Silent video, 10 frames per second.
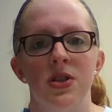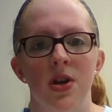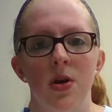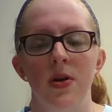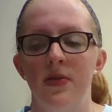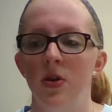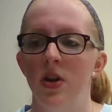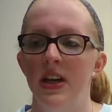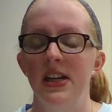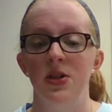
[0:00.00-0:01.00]
So if you're
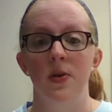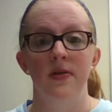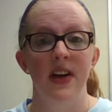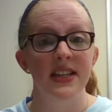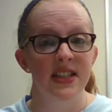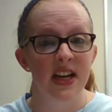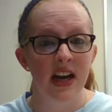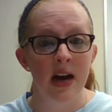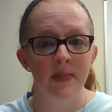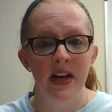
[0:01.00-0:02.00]
looking to invest in a
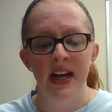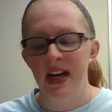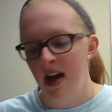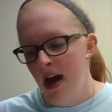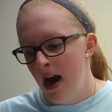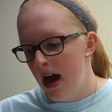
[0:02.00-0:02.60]
company,